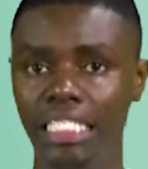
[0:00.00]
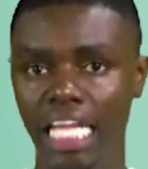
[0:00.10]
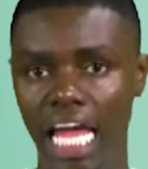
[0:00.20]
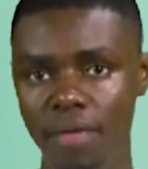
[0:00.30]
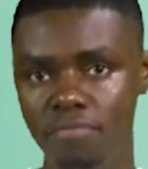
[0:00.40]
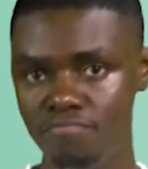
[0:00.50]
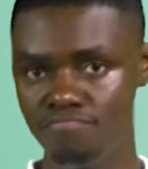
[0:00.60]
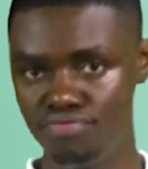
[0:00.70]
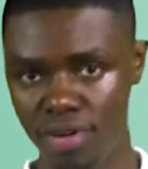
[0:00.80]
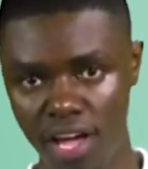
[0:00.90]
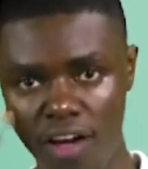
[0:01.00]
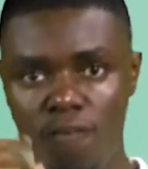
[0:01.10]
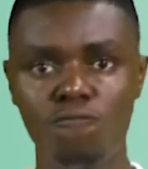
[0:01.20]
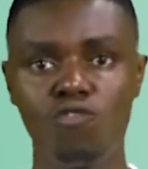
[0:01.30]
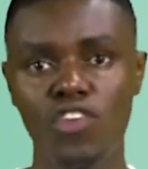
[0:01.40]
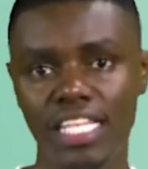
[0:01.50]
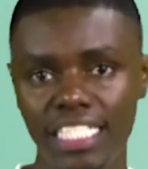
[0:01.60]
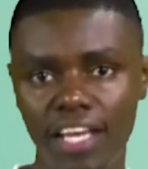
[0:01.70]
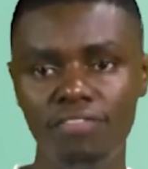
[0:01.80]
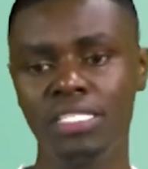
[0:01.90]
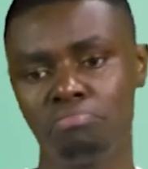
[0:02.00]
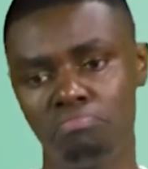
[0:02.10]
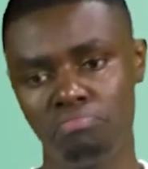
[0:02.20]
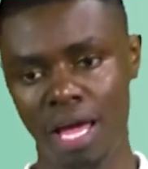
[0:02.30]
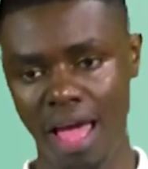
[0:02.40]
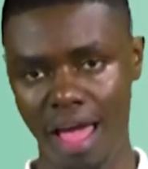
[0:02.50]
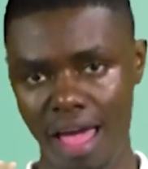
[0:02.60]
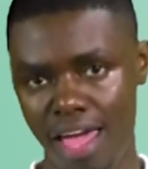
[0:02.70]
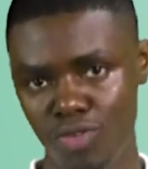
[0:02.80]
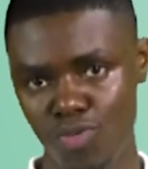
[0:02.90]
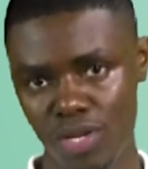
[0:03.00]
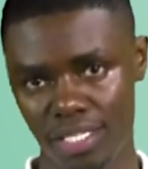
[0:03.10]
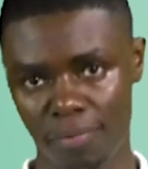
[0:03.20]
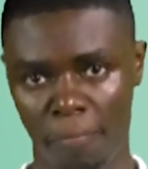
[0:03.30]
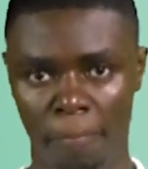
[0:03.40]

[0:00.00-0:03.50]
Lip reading: The timeline for this service is within 8 weeks.